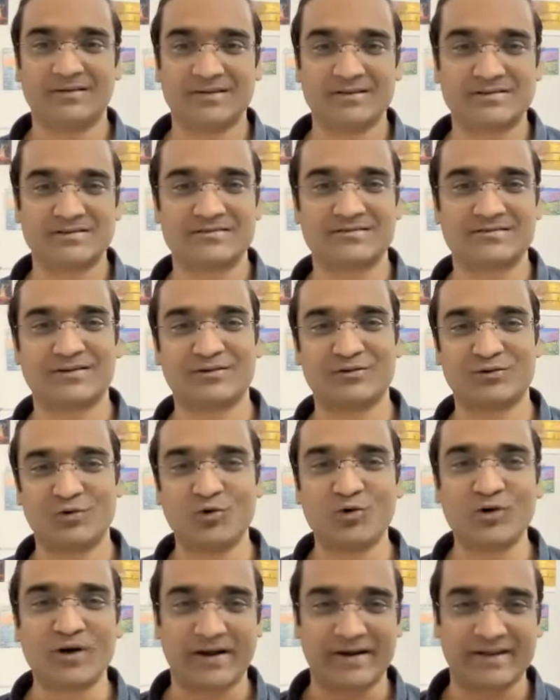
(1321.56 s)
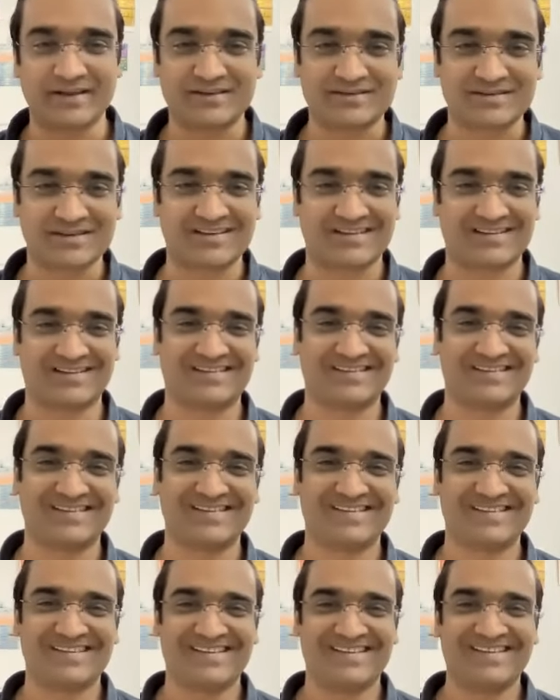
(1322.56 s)
This is a good addiction.
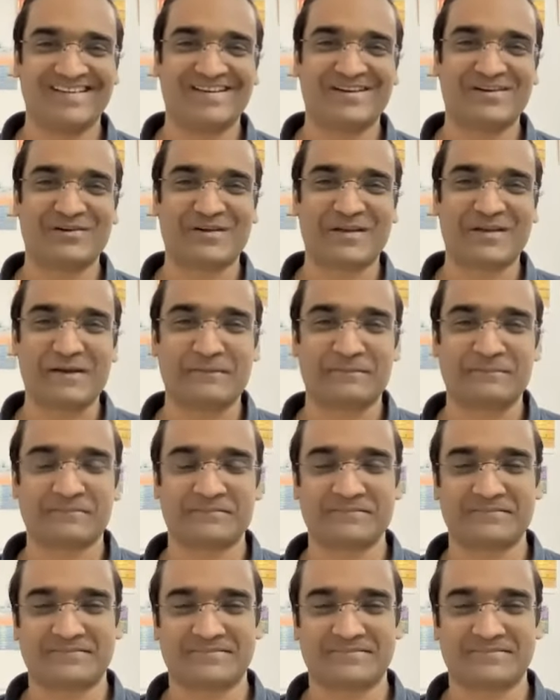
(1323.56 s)
Okay.